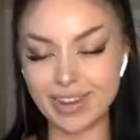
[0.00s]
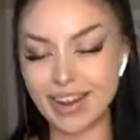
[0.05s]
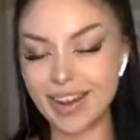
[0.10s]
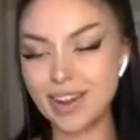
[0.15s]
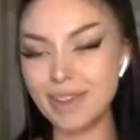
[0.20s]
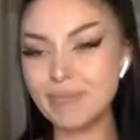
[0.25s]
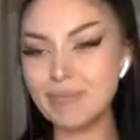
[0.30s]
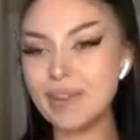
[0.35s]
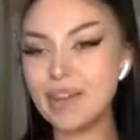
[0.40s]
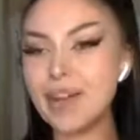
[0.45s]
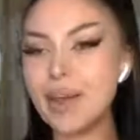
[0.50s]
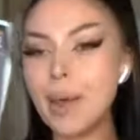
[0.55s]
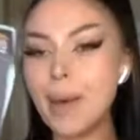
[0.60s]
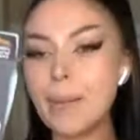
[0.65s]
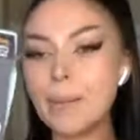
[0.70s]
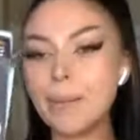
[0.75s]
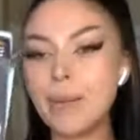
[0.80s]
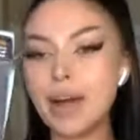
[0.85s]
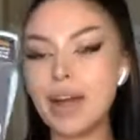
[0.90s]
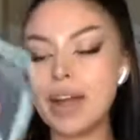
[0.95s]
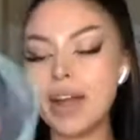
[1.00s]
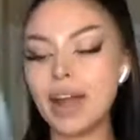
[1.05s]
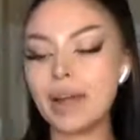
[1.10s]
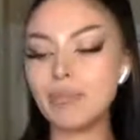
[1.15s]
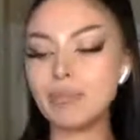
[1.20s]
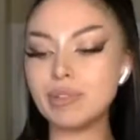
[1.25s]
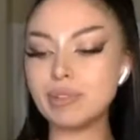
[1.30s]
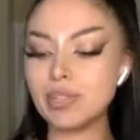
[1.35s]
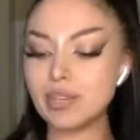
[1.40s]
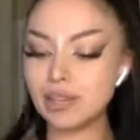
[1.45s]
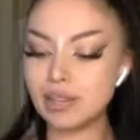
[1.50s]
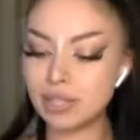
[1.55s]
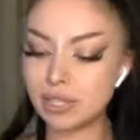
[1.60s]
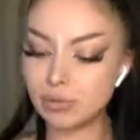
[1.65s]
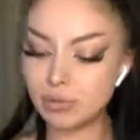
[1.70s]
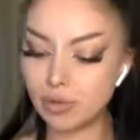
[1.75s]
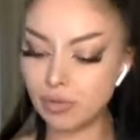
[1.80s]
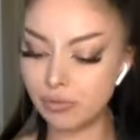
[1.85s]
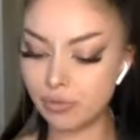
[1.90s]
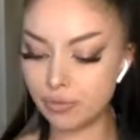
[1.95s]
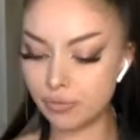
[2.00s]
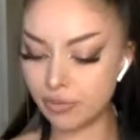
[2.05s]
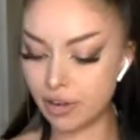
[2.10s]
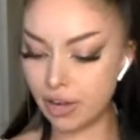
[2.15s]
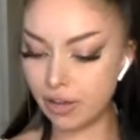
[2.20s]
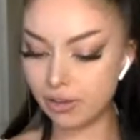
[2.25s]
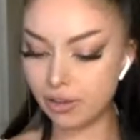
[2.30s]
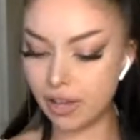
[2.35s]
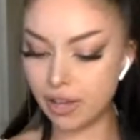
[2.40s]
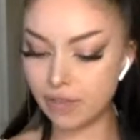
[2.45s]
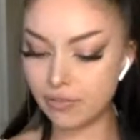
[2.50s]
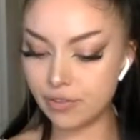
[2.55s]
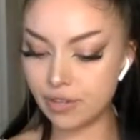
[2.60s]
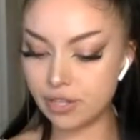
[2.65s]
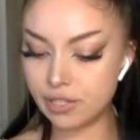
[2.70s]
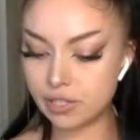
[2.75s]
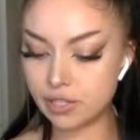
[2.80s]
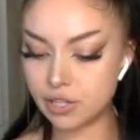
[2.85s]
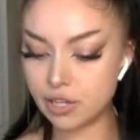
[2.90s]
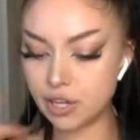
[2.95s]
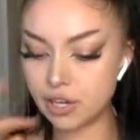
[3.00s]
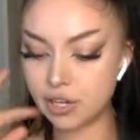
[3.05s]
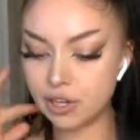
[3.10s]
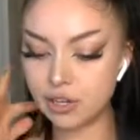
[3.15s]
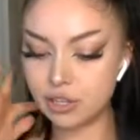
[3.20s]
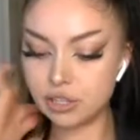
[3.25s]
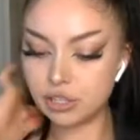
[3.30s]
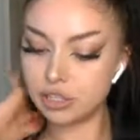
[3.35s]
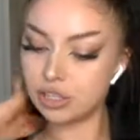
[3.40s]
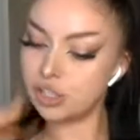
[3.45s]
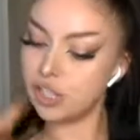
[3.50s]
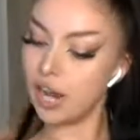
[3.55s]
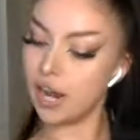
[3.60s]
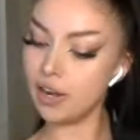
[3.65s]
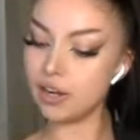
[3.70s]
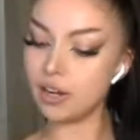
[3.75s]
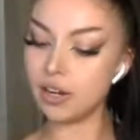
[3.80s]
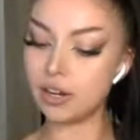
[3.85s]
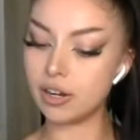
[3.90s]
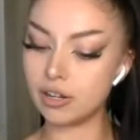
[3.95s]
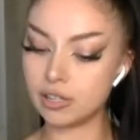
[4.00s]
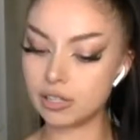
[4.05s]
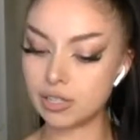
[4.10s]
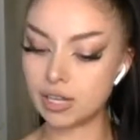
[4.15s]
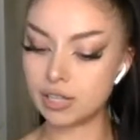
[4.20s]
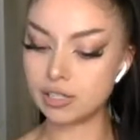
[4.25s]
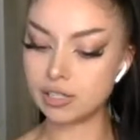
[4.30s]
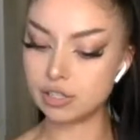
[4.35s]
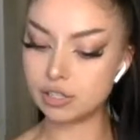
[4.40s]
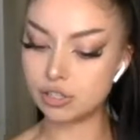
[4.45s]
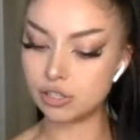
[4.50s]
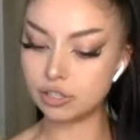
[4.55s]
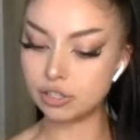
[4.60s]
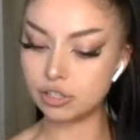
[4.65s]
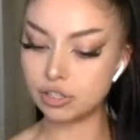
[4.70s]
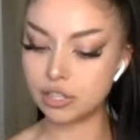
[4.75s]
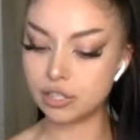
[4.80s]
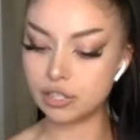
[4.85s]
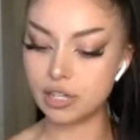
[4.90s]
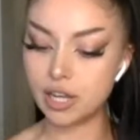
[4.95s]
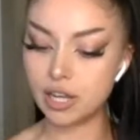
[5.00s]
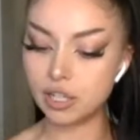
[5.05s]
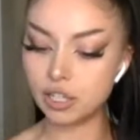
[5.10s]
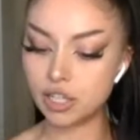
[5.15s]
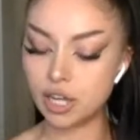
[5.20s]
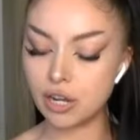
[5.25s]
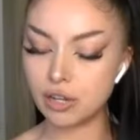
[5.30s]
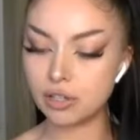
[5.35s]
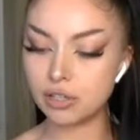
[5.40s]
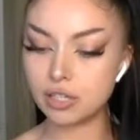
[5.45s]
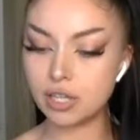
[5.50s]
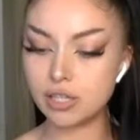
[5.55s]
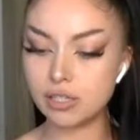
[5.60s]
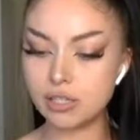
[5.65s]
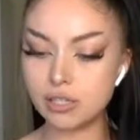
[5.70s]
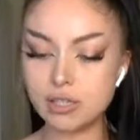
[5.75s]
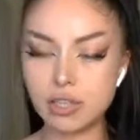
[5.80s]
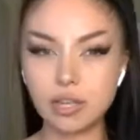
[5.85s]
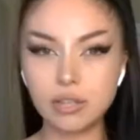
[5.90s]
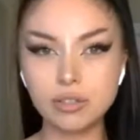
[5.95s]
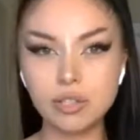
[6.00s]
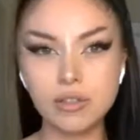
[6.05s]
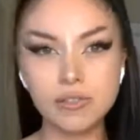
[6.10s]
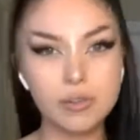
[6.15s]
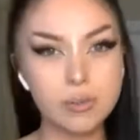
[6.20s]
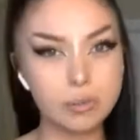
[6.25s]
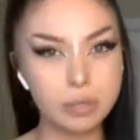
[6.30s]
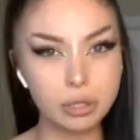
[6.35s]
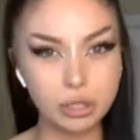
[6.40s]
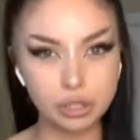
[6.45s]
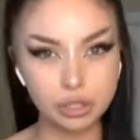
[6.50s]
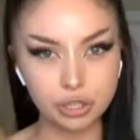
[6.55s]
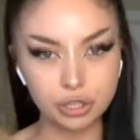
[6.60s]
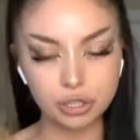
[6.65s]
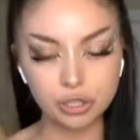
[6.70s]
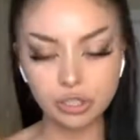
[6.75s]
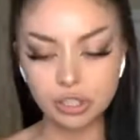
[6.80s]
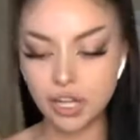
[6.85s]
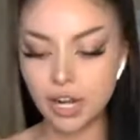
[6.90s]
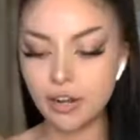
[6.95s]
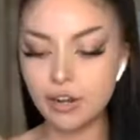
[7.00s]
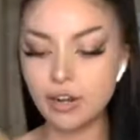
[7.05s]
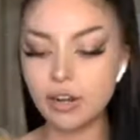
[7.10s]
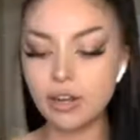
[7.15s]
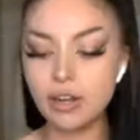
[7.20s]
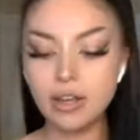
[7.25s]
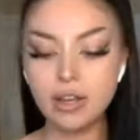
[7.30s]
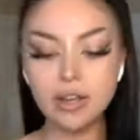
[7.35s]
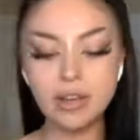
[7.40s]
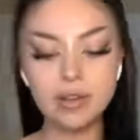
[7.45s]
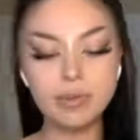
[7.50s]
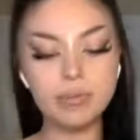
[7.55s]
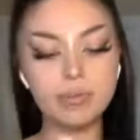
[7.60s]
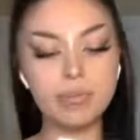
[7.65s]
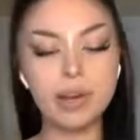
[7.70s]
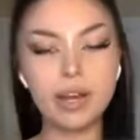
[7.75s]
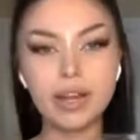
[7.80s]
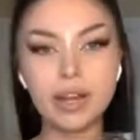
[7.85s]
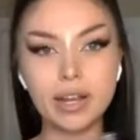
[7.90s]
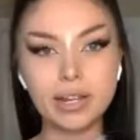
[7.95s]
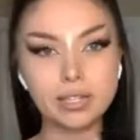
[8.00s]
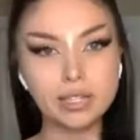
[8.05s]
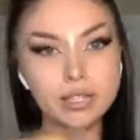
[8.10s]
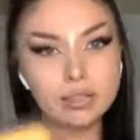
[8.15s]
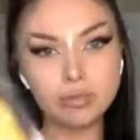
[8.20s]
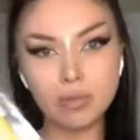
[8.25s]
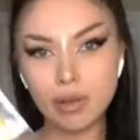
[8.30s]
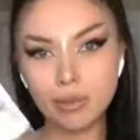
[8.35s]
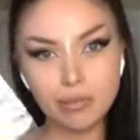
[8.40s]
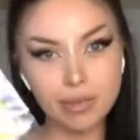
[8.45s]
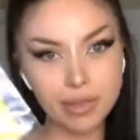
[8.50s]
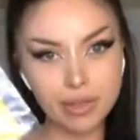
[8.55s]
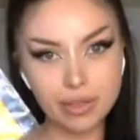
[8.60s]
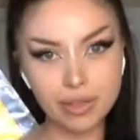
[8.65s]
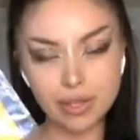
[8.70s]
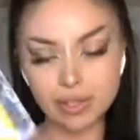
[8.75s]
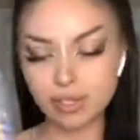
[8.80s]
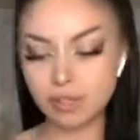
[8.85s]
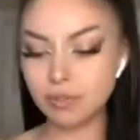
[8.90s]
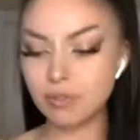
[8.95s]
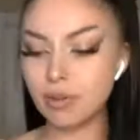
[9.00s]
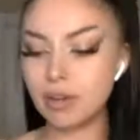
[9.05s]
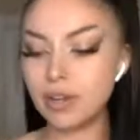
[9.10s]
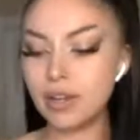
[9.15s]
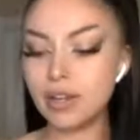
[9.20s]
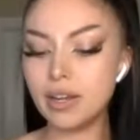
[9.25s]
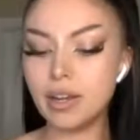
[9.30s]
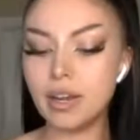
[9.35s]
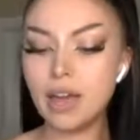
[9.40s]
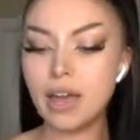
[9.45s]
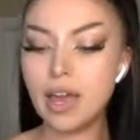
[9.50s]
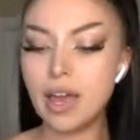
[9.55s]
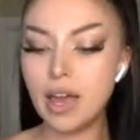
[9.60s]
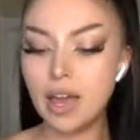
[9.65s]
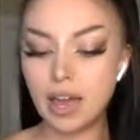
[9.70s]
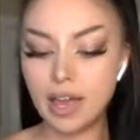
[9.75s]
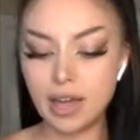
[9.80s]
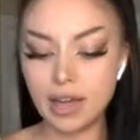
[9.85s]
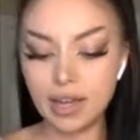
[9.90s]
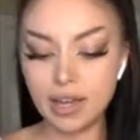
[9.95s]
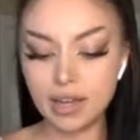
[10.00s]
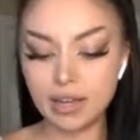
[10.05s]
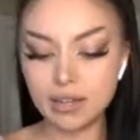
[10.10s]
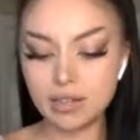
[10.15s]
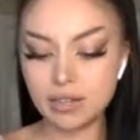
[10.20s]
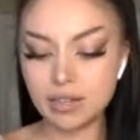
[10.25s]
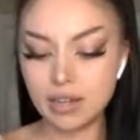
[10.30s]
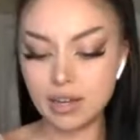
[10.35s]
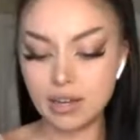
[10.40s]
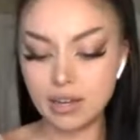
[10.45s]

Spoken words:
time, but I'm using this one from BioLife. It's their cheddar slices. They're just like cheddar slices. They also have a mature cheddar, but I just went with this one, and